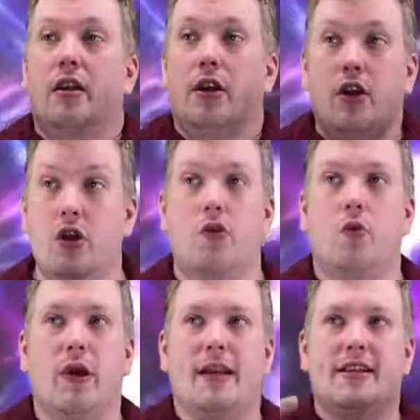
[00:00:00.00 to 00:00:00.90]

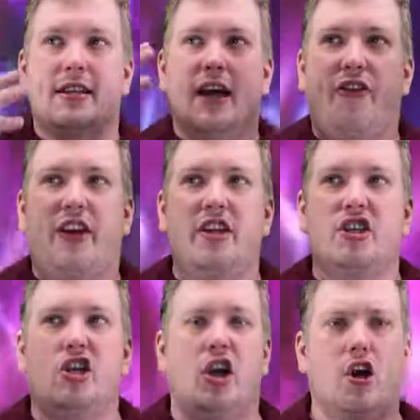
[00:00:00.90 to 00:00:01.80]
new. It's
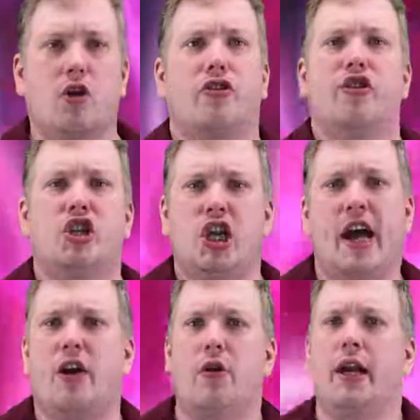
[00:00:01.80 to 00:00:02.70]
nothing
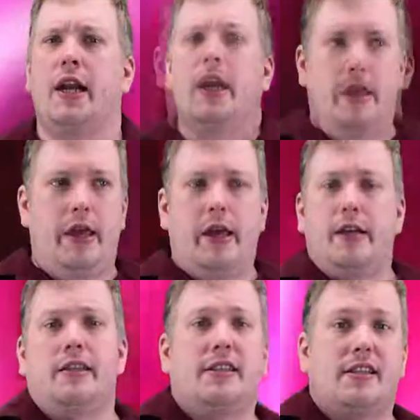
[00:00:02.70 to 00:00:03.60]
earth-shattering.
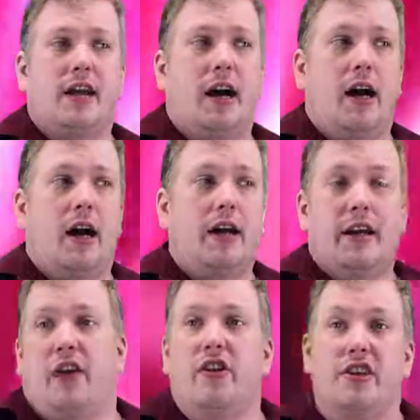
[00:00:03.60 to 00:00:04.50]
It's
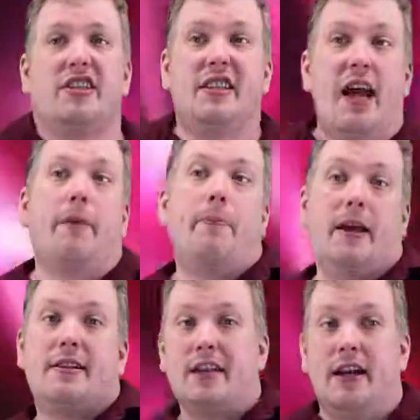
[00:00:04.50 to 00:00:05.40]
another step.
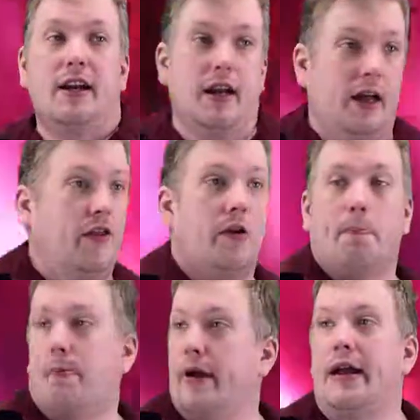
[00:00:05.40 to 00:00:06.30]
It's another
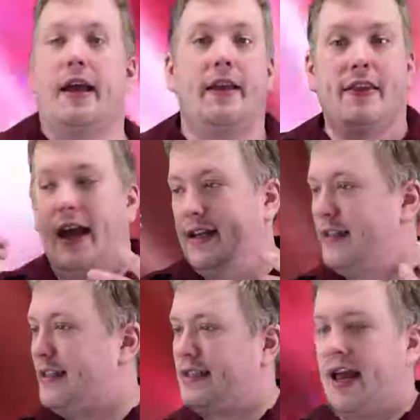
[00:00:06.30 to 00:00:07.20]
brick in that
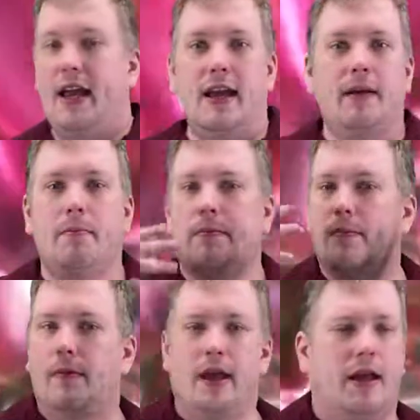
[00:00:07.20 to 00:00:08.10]

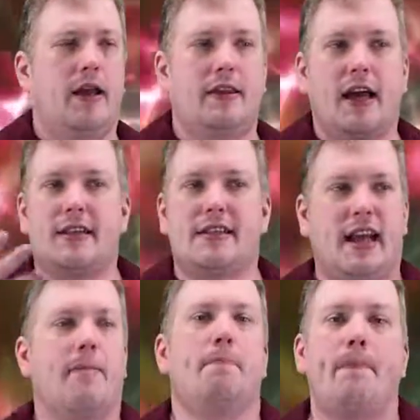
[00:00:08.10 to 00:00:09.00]
same
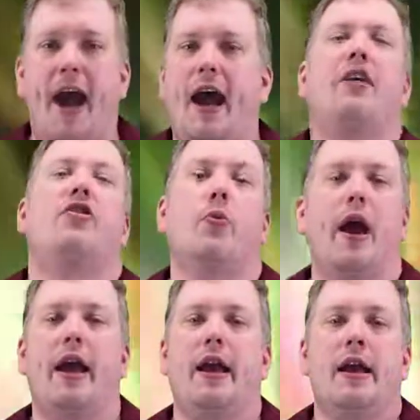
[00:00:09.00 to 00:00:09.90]

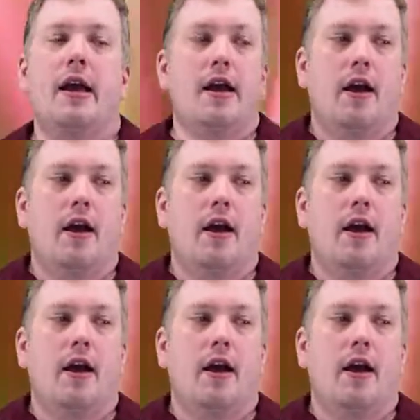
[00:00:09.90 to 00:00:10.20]
pathway,